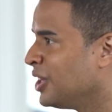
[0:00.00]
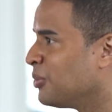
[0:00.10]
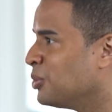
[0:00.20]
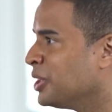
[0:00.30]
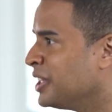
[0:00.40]

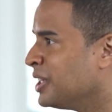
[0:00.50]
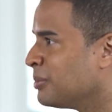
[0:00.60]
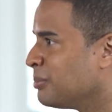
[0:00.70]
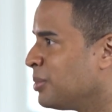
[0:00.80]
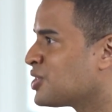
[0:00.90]
really
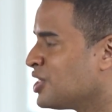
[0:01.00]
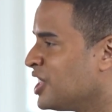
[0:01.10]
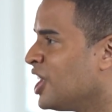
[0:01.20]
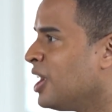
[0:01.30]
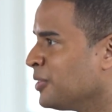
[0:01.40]
pushing
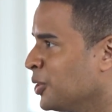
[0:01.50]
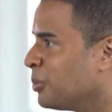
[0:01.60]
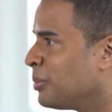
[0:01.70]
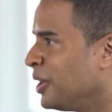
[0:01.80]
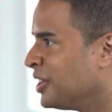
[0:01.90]
the
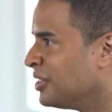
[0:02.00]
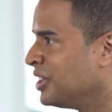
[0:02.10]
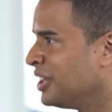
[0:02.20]
envelope on